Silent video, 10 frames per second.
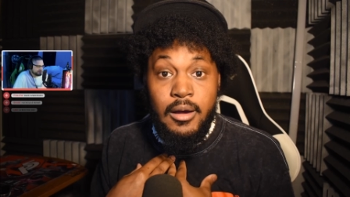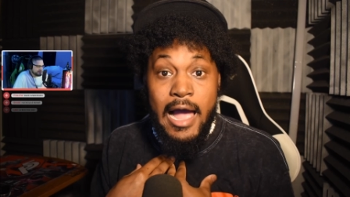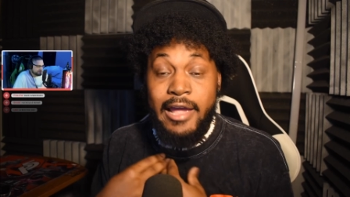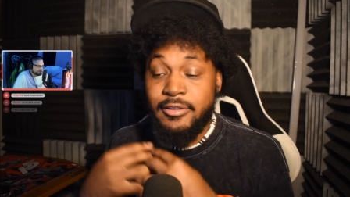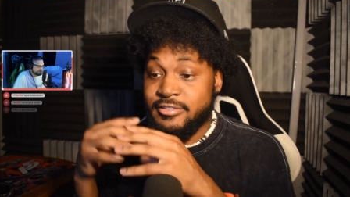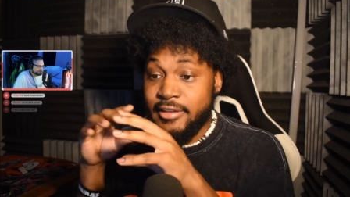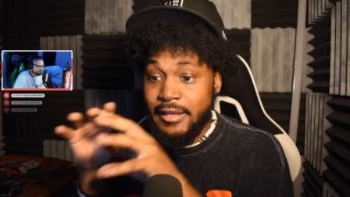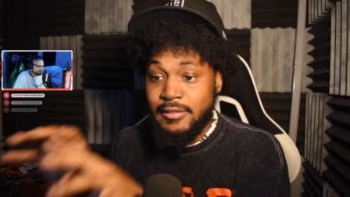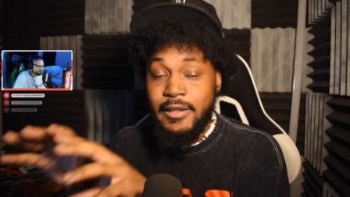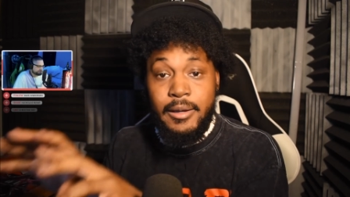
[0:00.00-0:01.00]
I
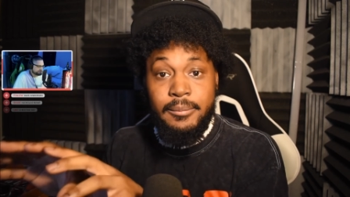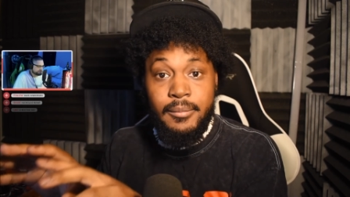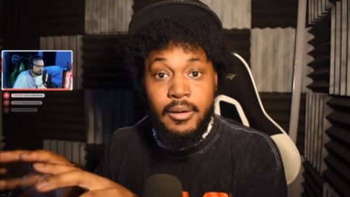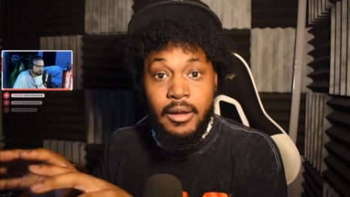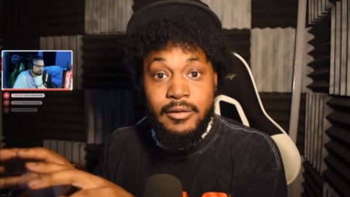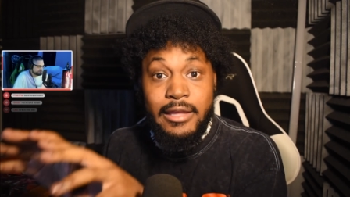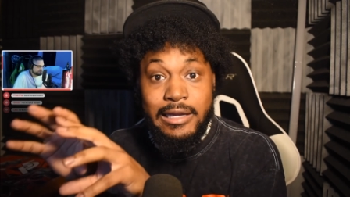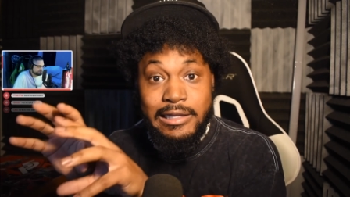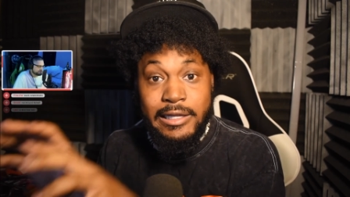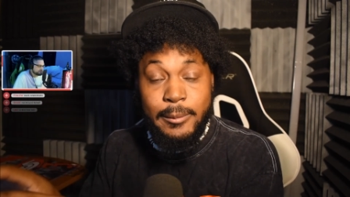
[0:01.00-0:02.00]
sent them the
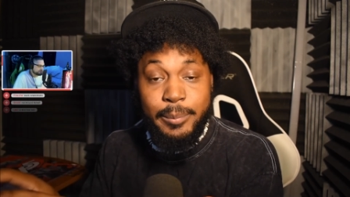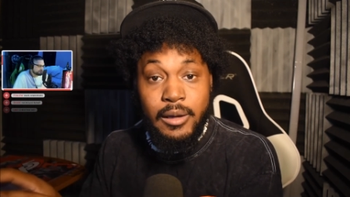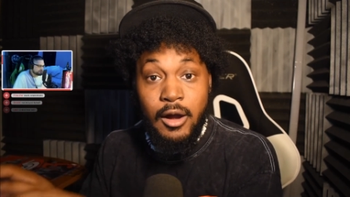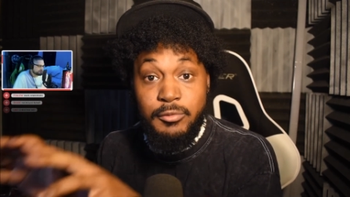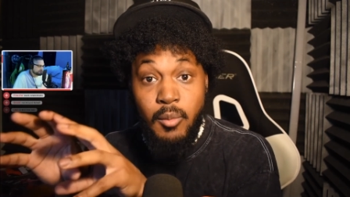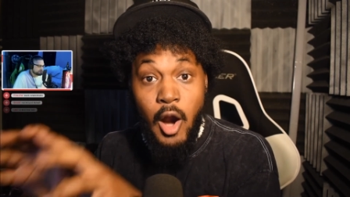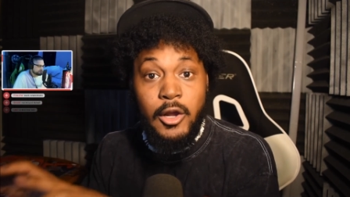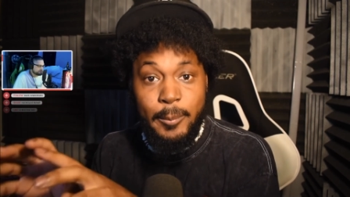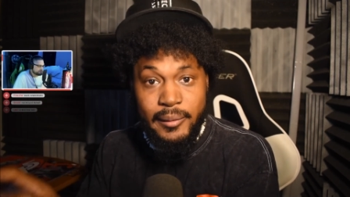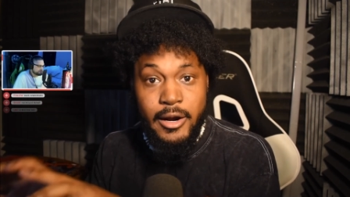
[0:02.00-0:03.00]
clip of
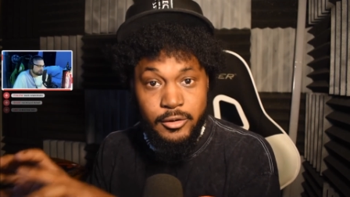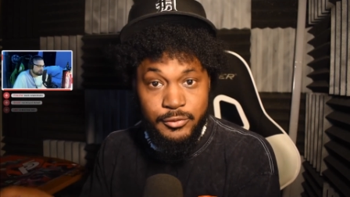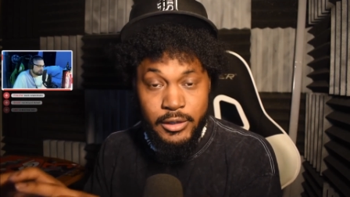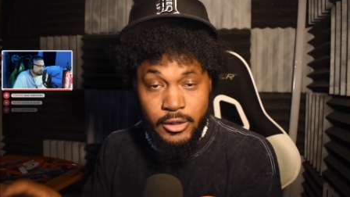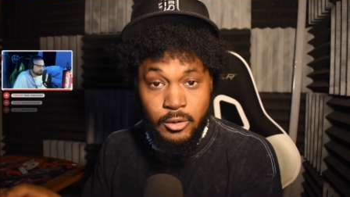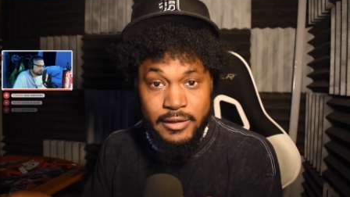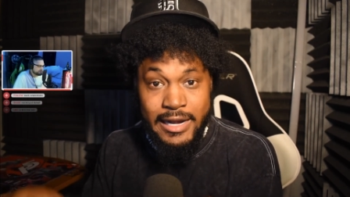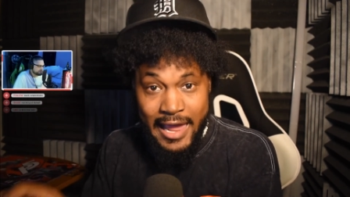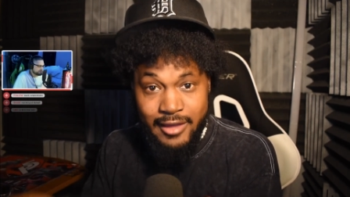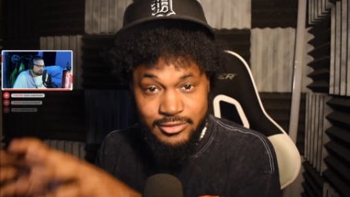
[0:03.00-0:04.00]
Markiplier's video that
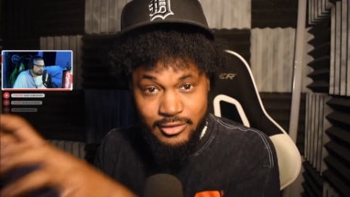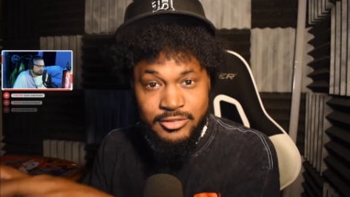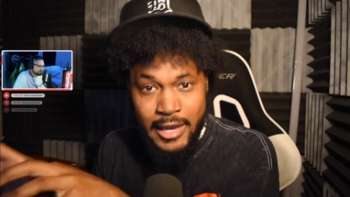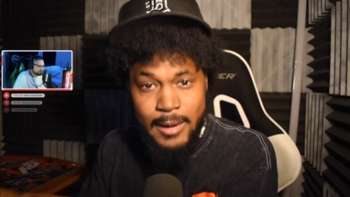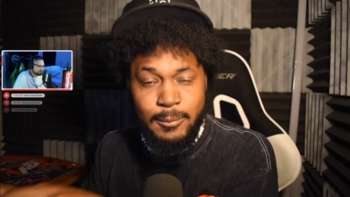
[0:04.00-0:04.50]
has the same